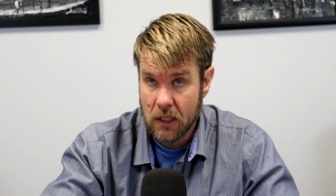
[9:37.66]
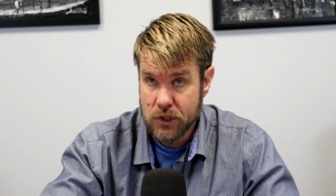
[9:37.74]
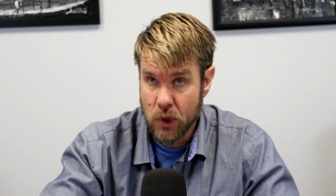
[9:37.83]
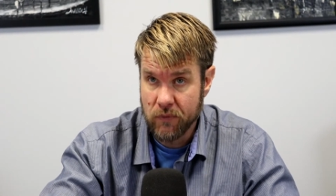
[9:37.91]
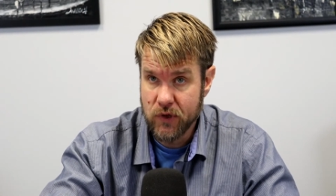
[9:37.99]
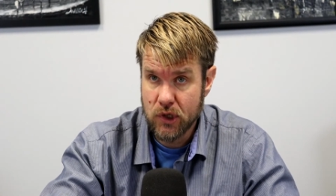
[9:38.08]

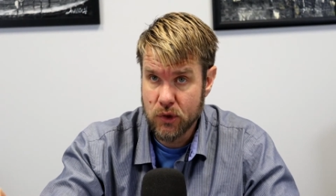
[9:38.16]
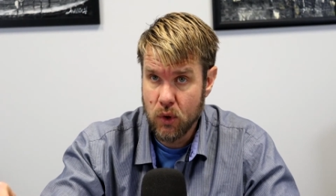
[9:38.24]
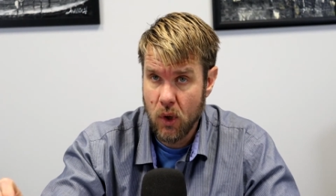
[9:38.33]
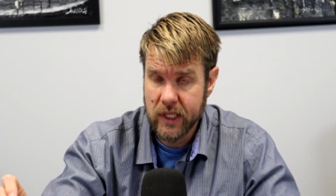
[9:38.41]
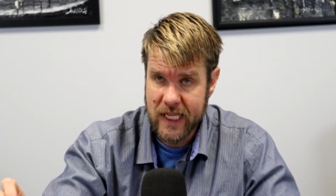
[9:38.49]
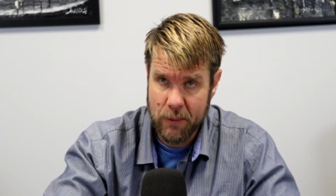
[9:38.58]
So if you're
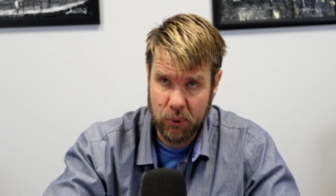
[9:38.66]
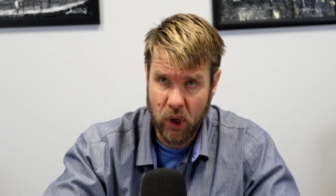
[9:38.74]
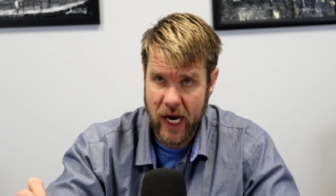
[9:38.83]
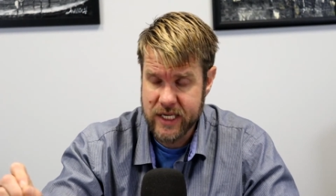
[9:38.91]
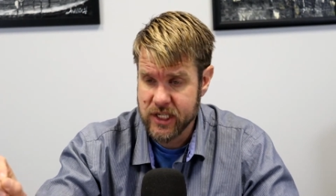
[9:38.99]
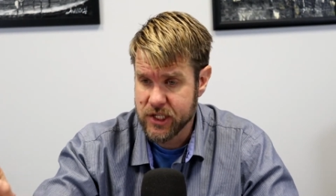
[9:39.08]
controlling that
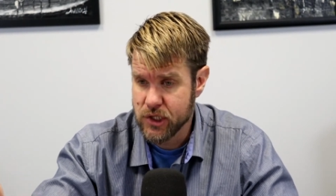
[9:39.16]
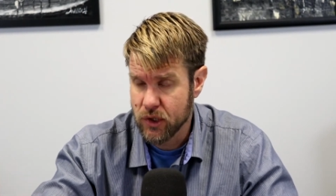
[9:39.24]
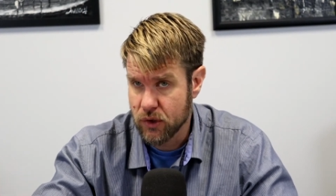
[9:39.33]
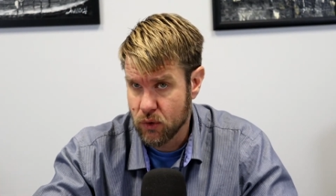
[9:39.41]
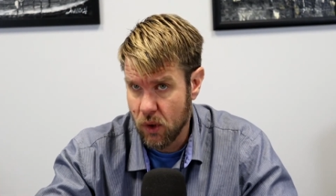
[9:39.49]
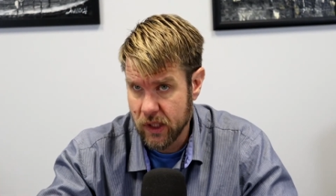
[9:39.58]
process, you're
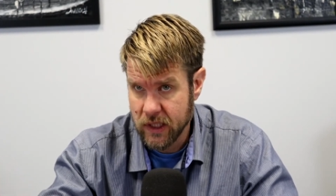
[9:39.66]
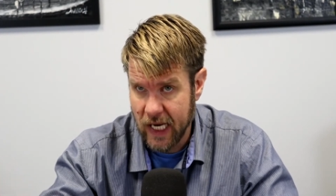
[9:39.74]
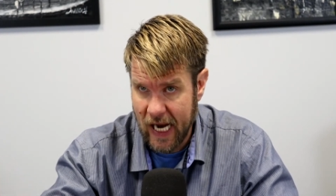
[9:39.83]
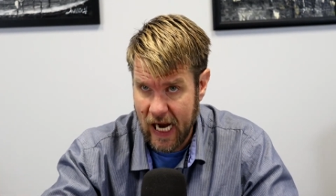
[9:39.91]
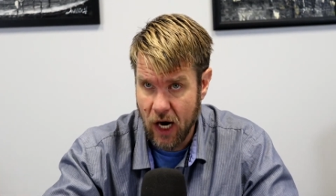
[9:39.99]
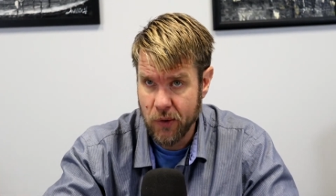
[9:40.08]
controlling the
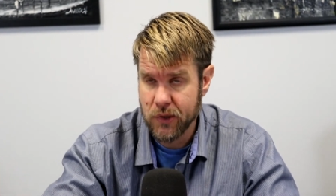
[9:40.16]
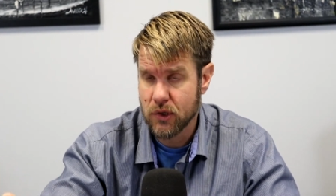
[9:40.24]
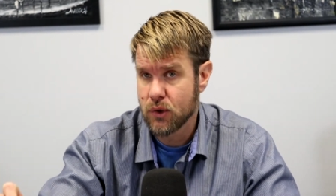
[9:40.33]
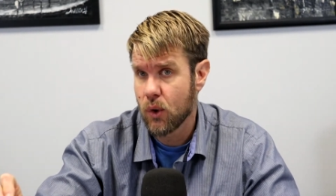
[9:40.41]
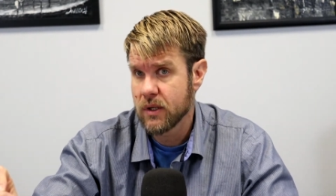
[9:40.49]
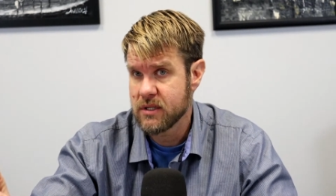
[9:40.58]
how, you're
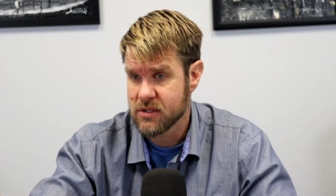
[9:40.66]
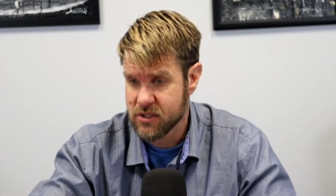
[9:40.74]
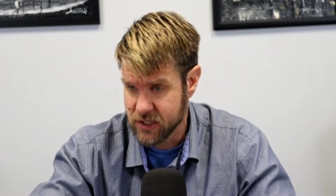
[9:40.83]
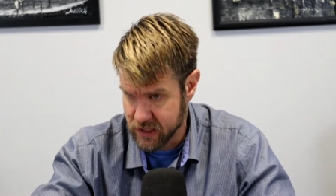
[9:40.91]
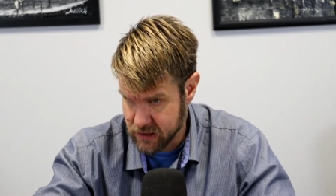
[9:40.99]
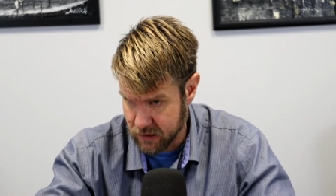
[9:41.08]
controlling the
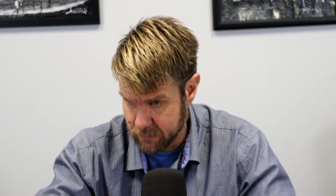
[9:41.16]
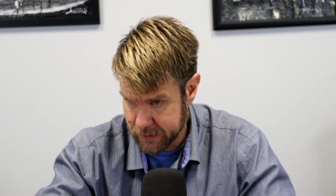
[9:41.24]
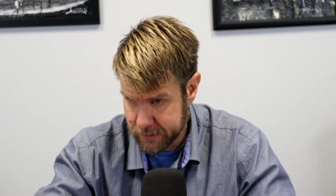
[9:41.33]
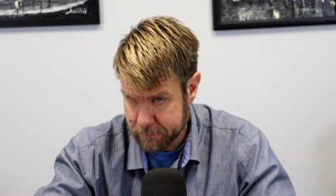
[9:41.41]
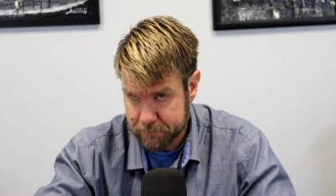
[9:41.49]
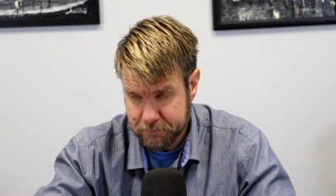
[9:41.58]

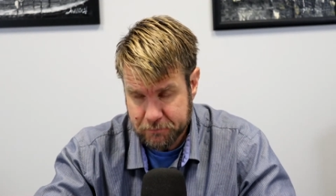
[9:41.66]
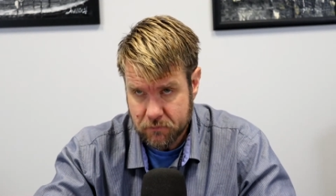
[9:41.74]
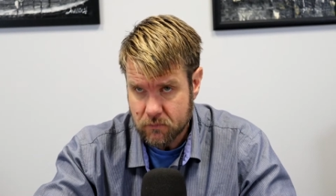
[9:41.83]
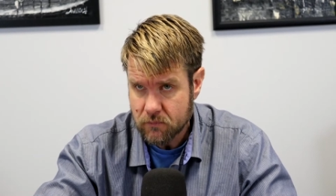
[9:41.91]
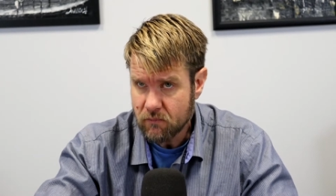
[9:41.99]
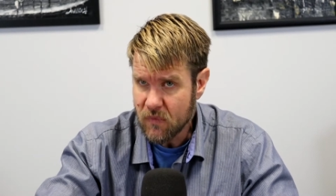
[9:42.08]
systems.
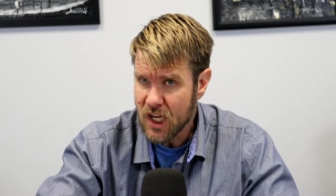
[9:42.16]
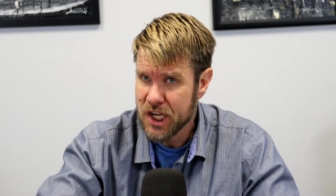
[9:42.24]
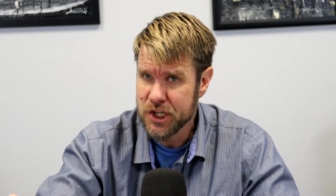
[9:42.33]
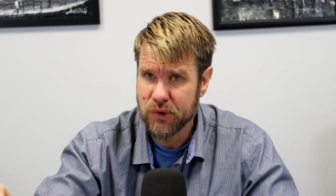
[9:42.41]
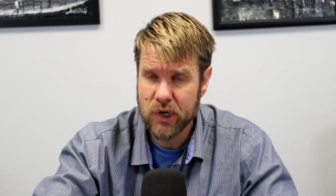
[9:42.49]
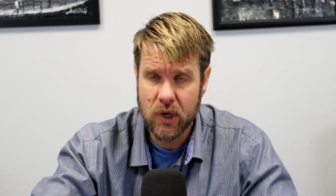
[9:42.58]

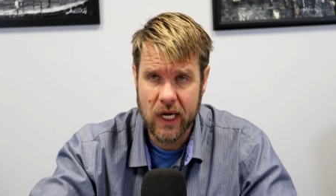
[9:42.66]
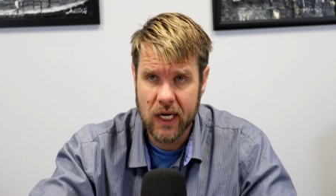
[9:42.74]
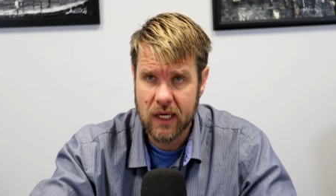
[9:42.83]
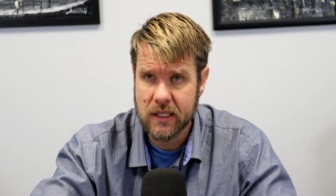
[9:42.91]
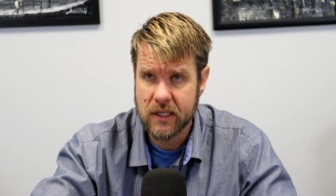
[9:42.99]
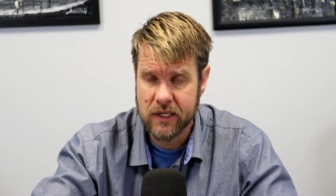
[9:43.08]
and
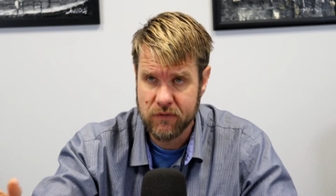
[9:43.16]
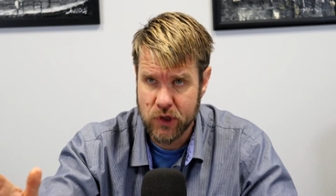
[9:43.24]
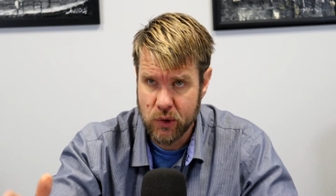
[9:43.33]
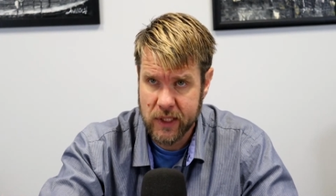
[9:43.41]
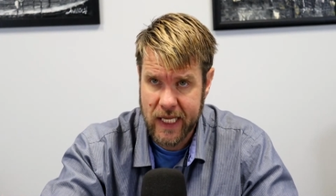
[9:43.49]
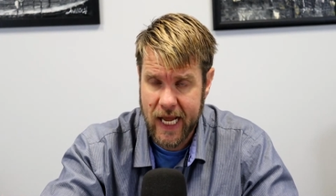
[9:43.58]
and if you're
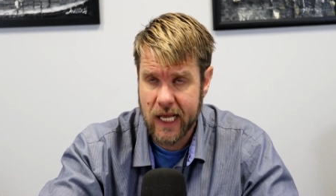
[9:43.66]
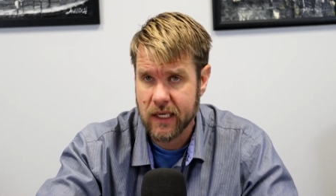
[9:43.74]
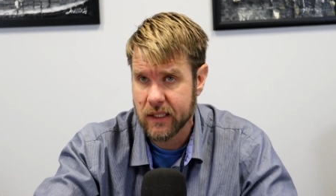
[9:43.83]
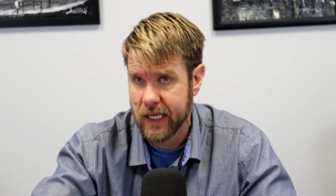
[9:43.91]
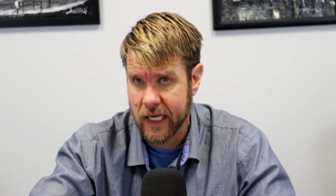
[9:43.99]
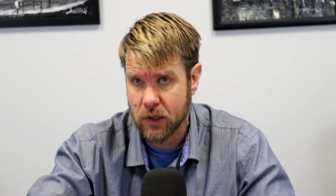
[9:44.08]
doing that,
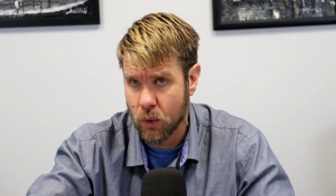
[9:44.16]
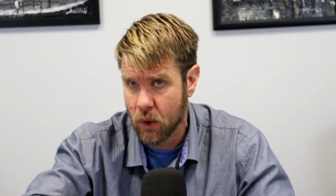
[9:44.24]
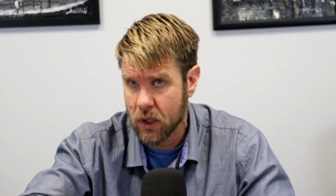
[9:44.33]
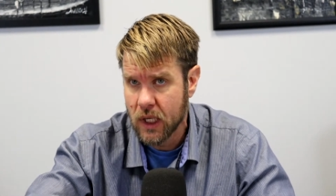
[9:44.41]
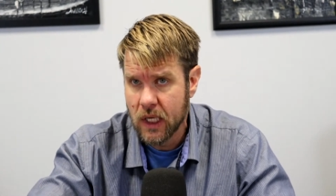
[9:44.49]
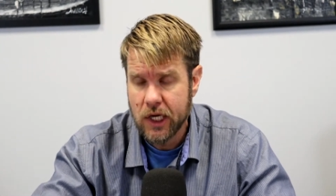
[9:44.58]

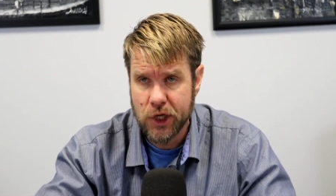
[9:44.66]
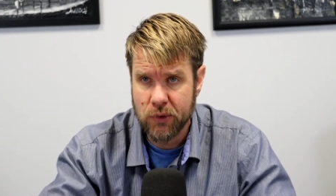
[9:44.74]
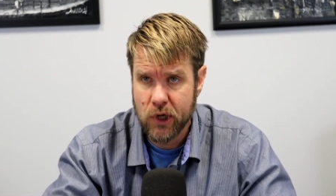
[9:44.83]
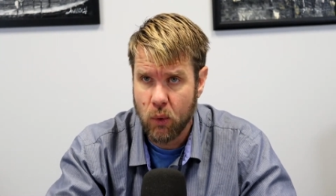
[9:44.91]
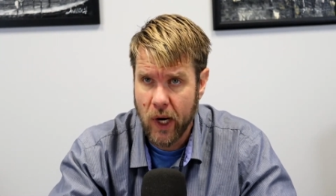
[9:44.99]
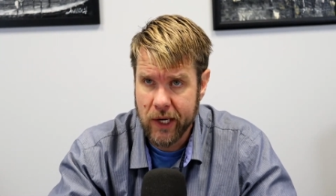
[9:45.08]
and/or you're
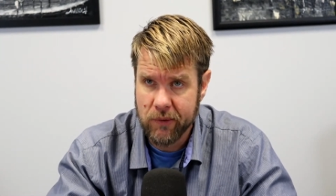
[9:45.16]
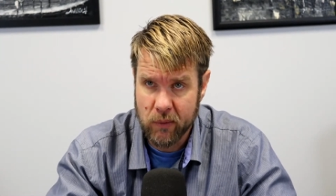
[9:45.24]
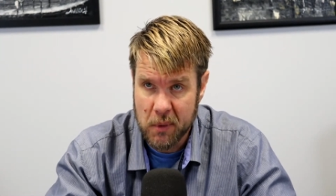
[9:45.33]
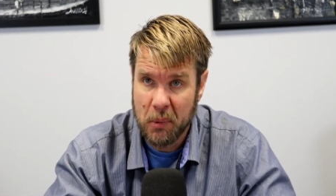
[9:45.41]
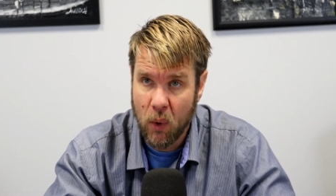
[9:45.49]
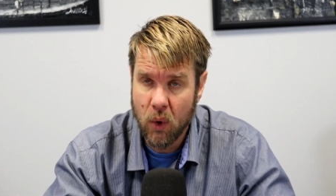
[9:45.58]
requiring
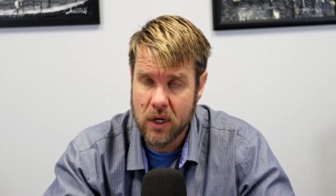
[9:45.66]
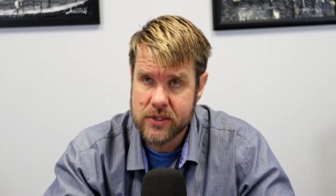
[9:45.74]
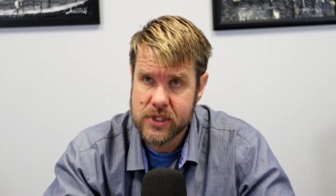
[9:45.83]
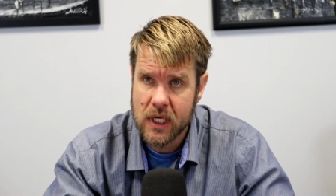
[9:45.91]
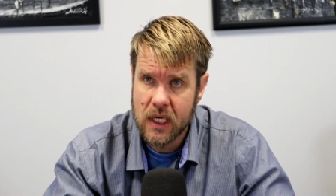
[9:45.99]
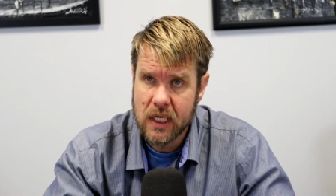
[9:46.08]

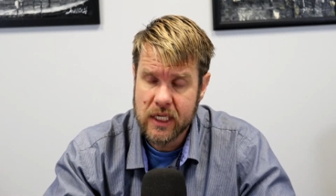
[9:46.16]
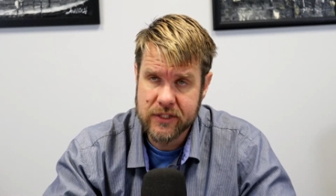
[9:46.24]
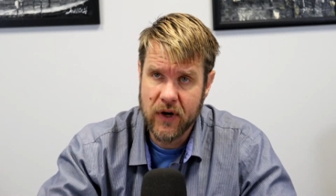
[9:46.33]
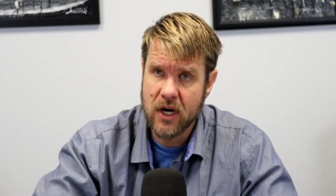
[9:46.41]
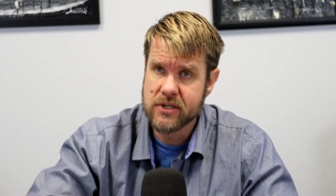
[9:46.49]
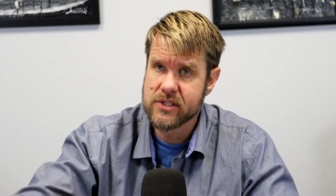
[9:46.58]
reports as
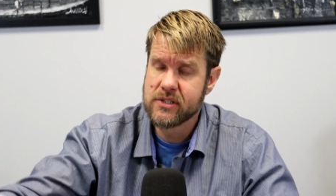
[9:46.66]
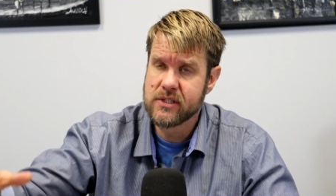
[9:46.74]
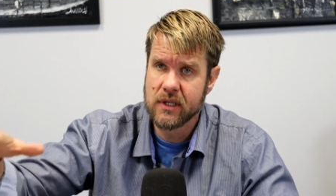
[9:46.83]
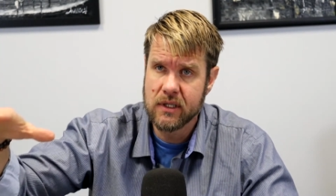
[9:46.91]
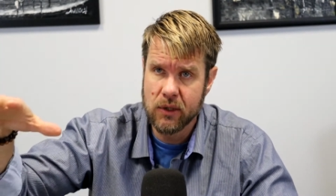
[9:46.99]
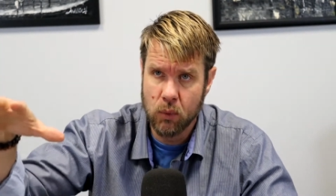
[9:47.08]
far as this is
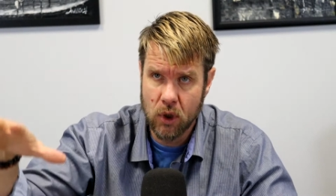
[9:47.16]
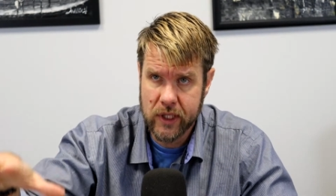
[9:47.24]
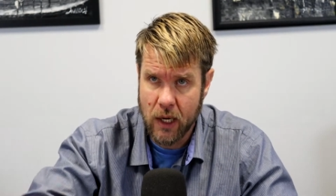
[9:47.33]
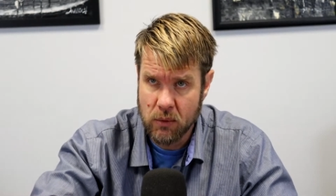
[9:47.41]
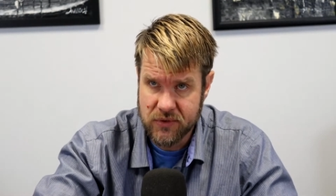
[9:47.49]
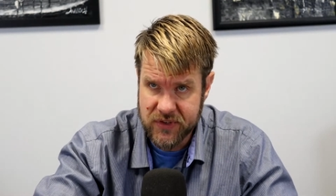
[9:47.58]
the work
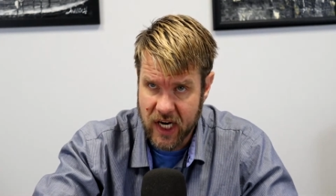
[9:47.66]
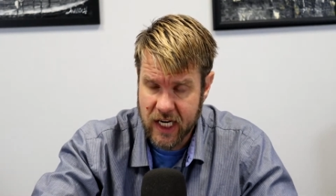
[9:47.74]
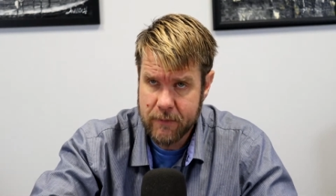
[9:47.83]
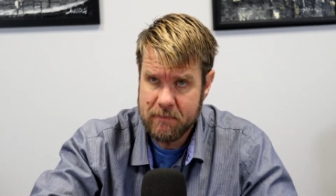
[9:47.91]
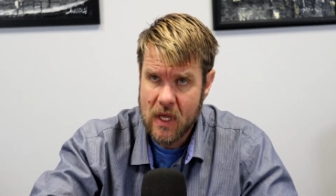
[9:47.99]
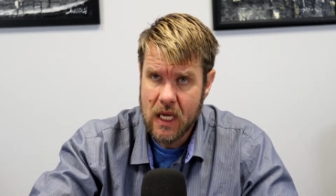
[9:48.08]
that was
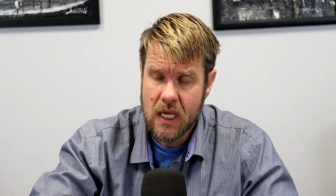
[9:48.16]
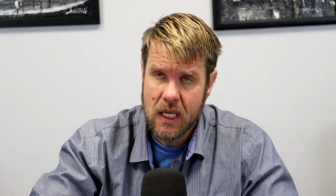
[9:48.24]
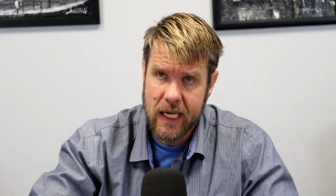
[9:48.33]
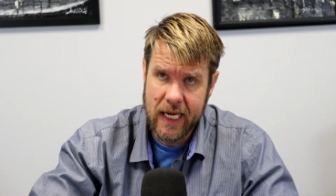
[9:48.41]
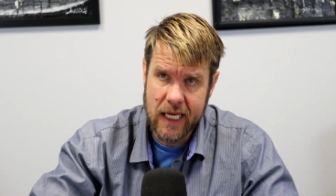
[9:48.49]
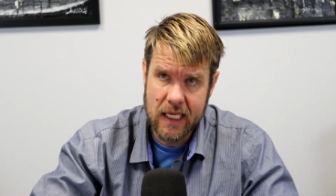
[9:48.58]
done,
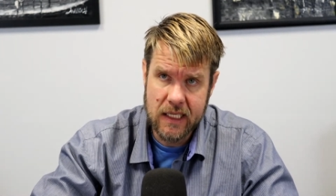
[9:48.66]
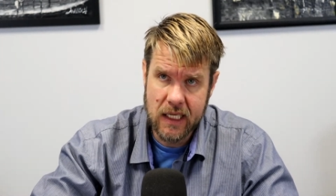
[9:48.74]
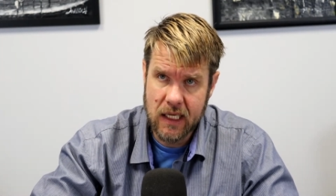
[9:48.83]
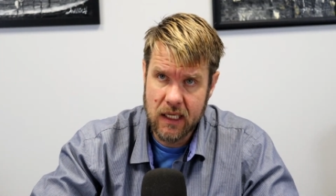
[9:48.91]
and